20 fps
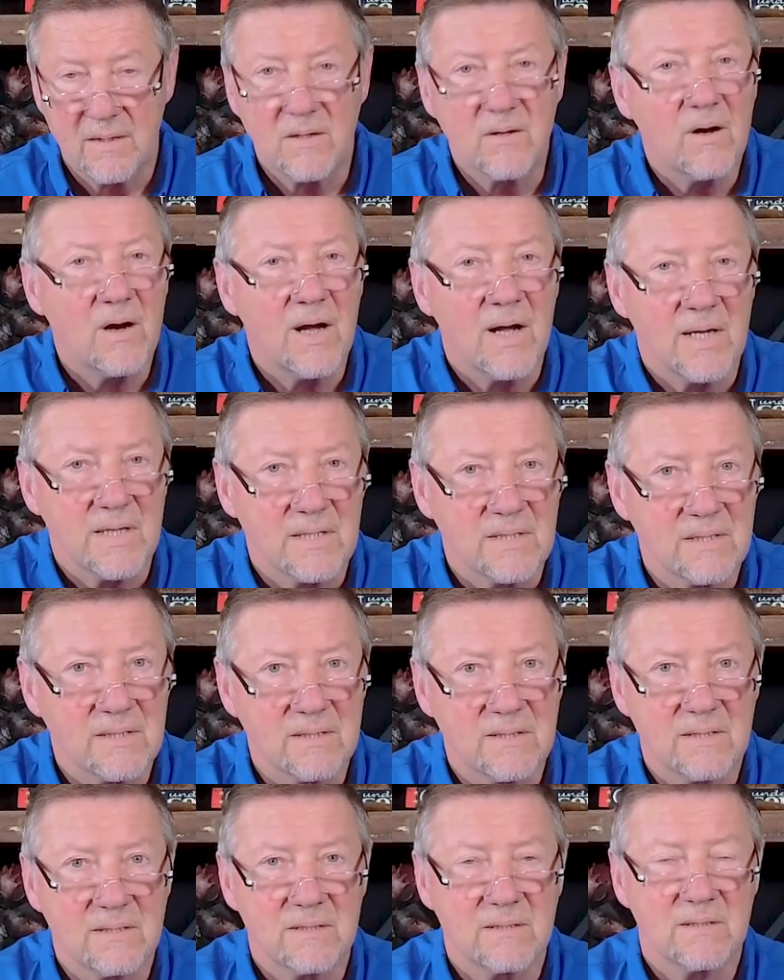
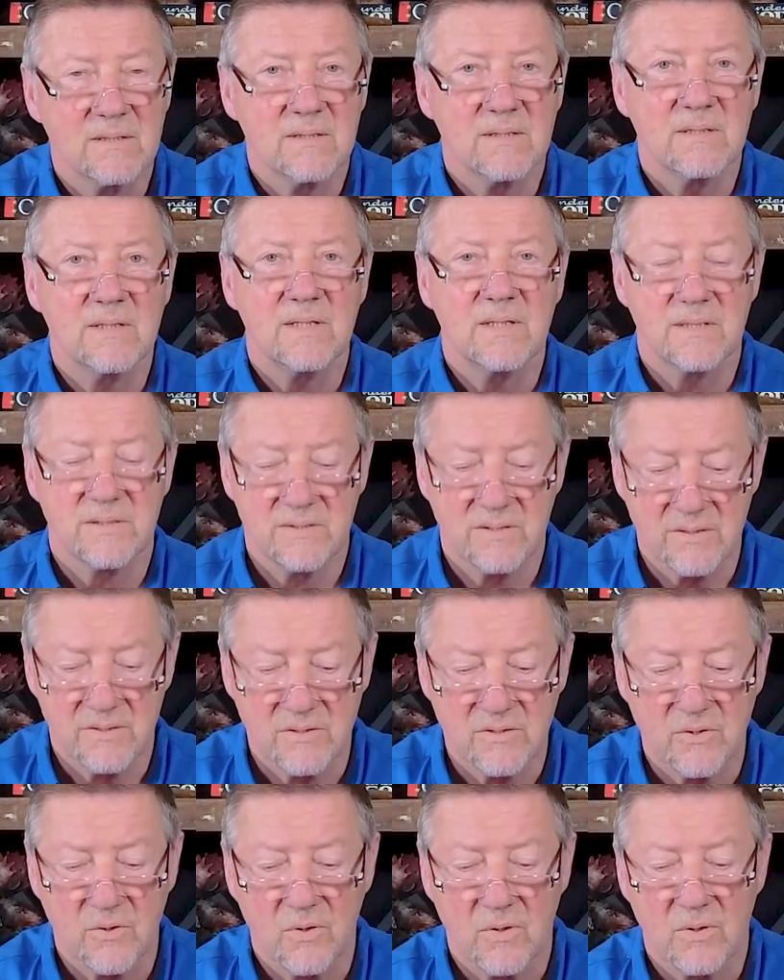Christ is the
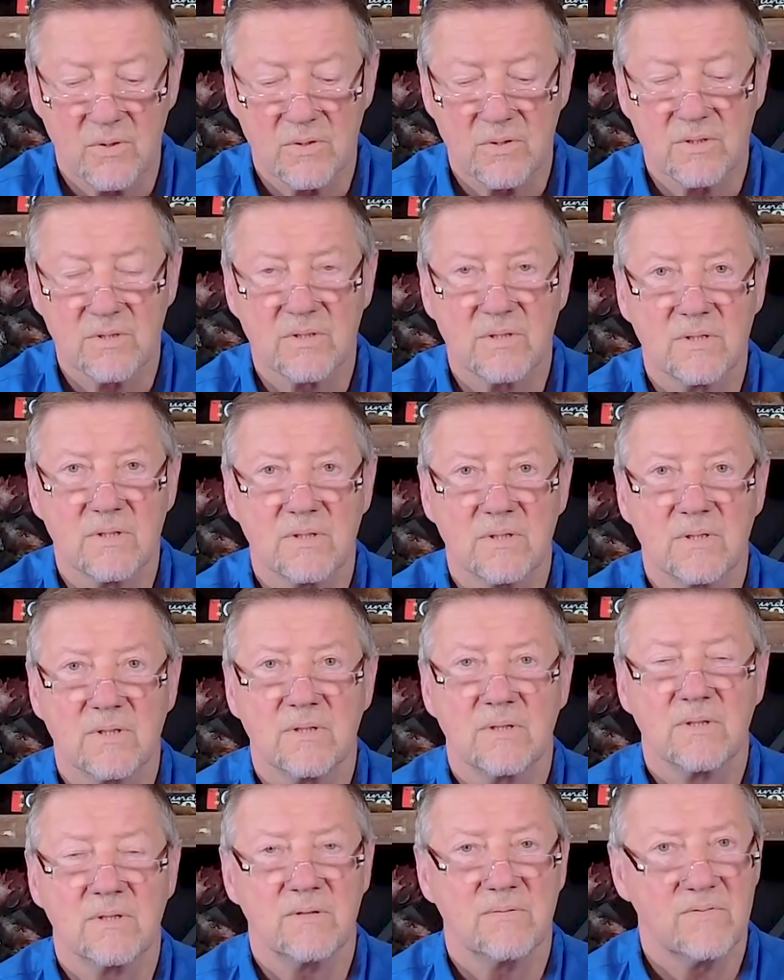source
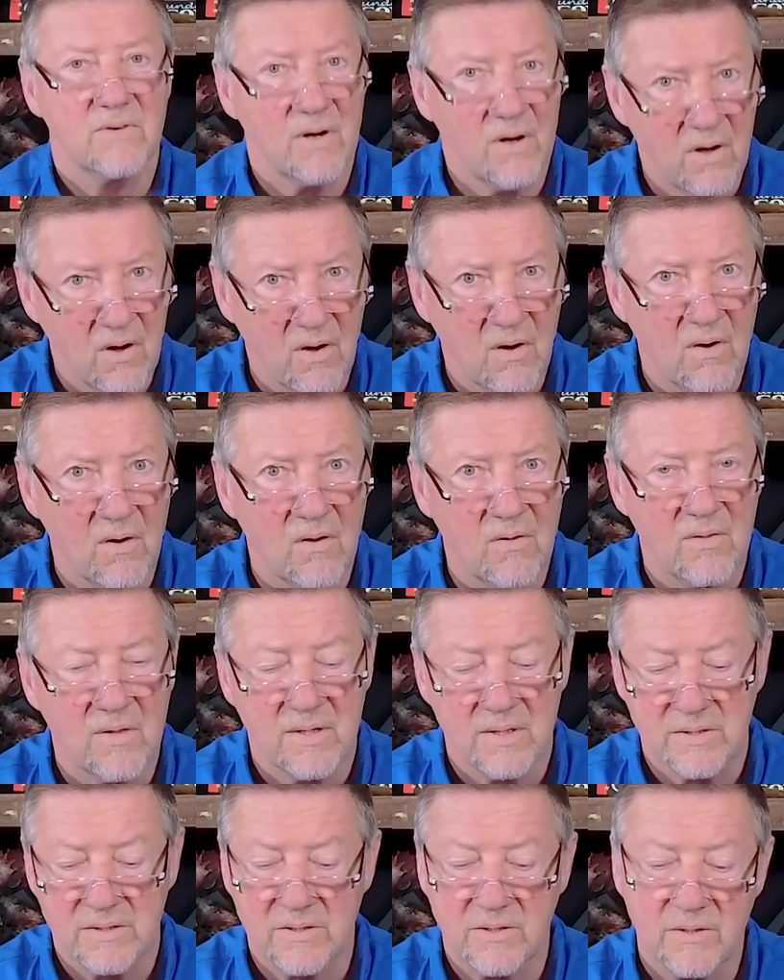of all
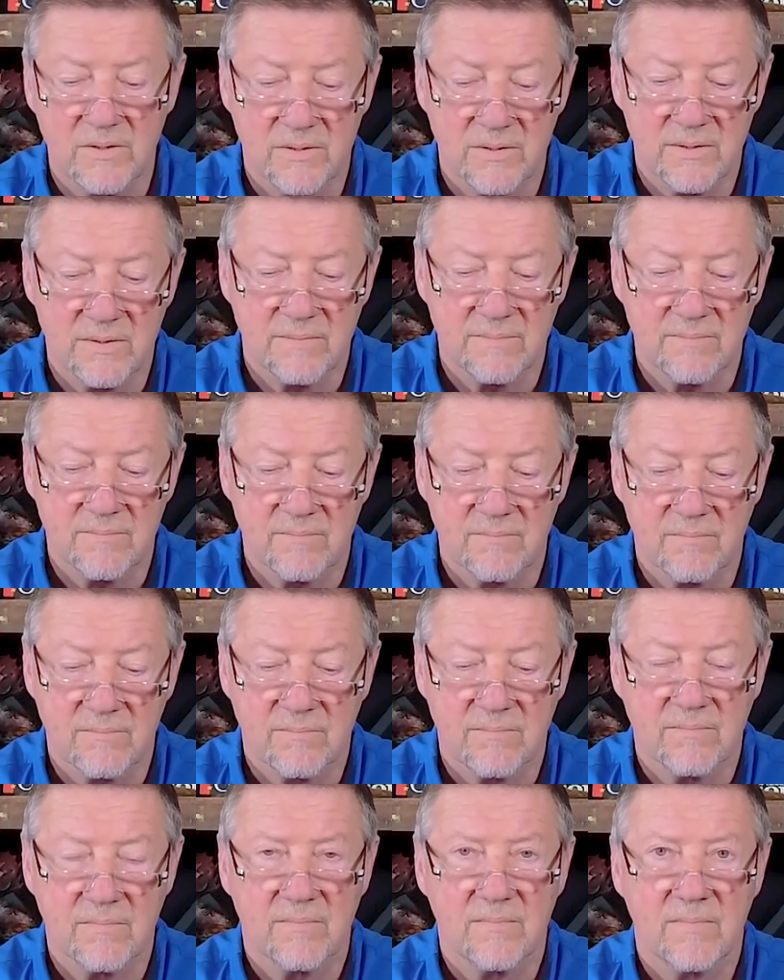that is good
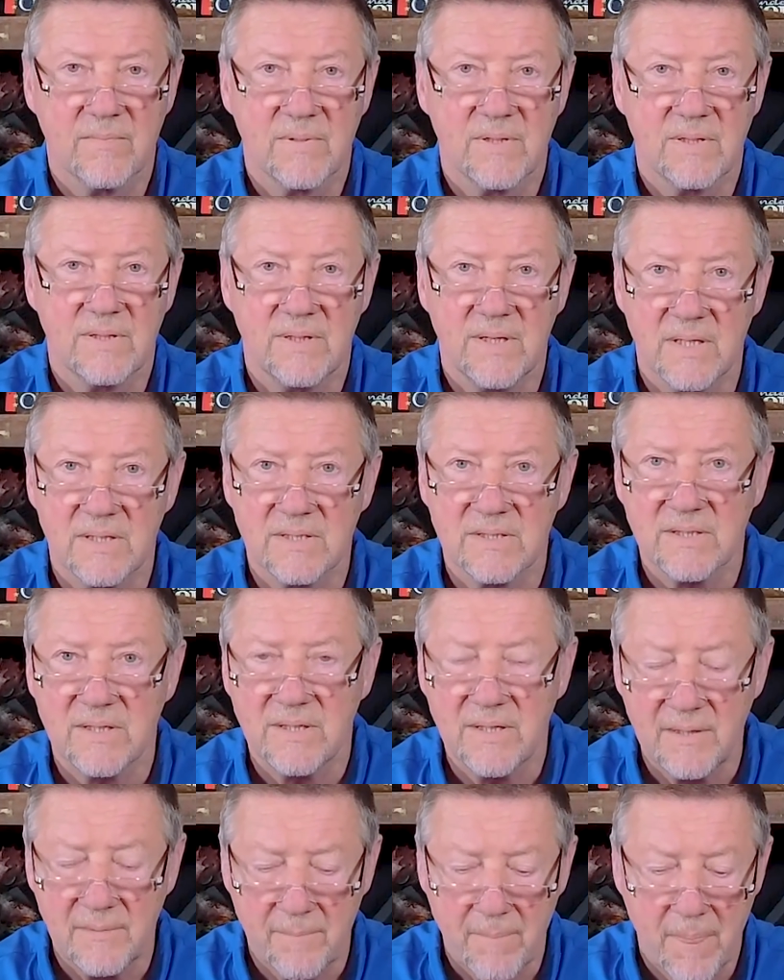
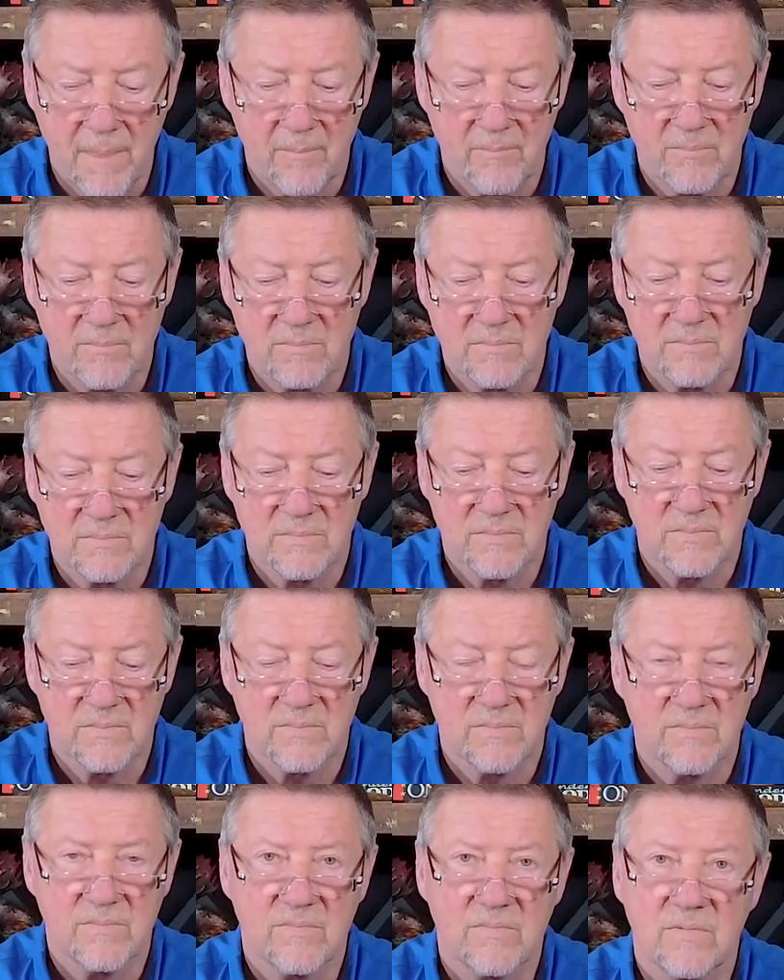destiny,
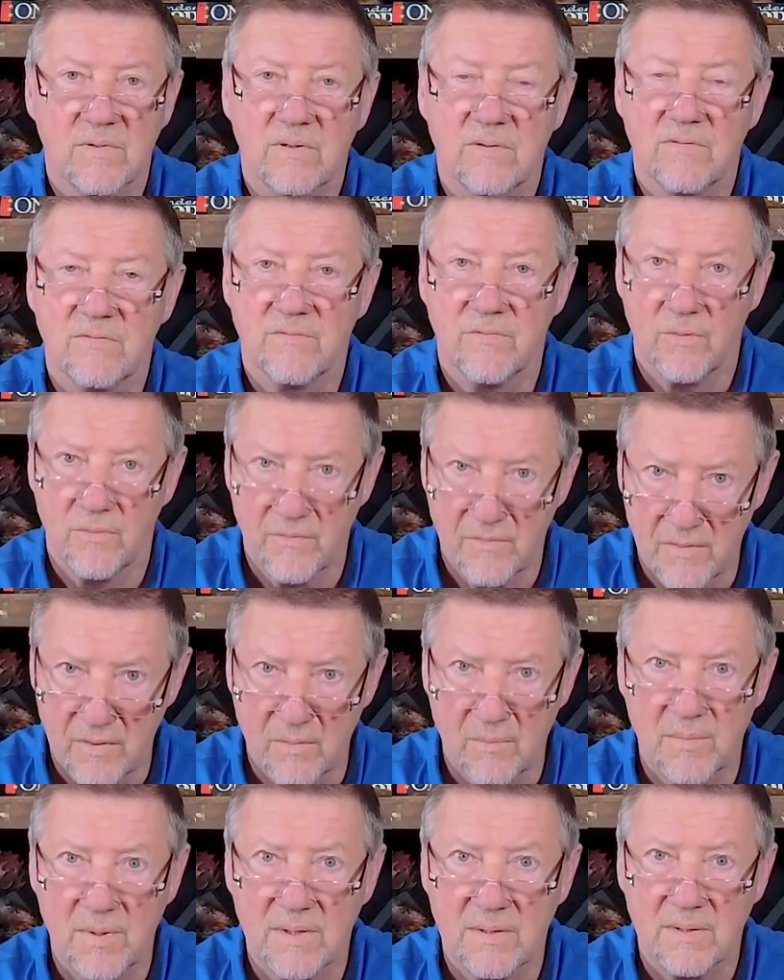
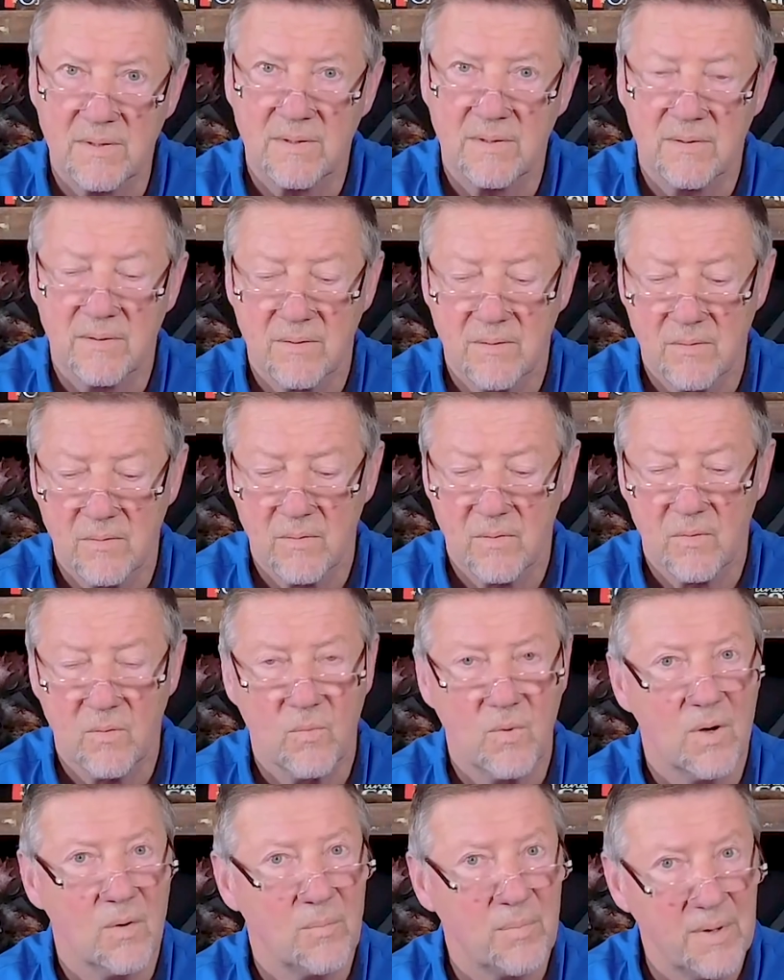fulfillment,
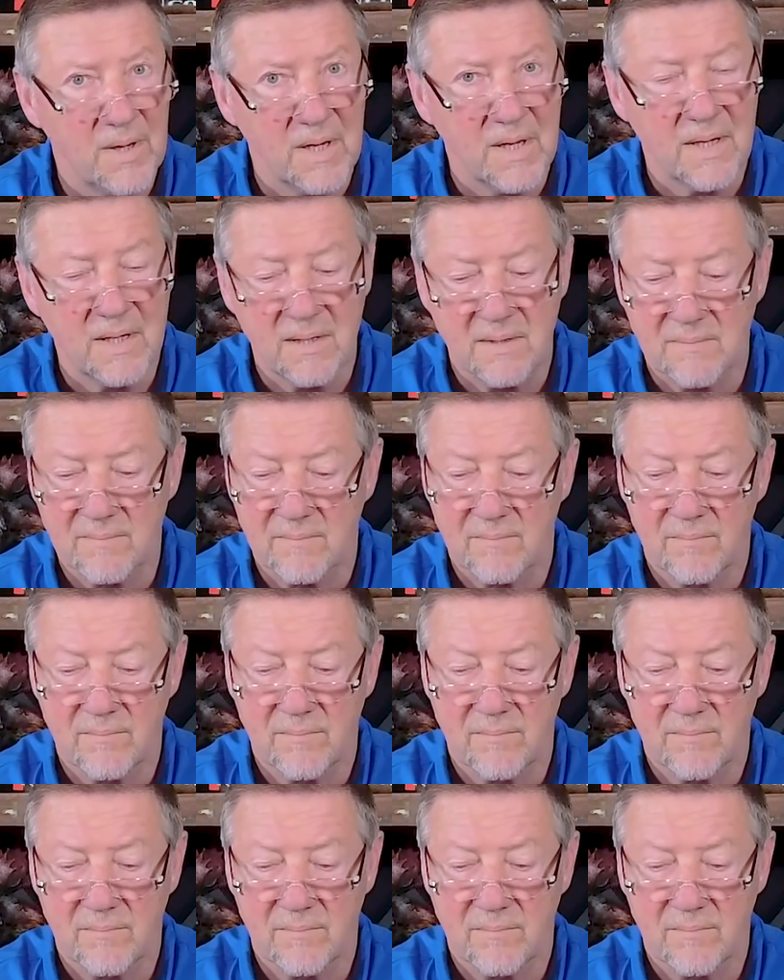well being.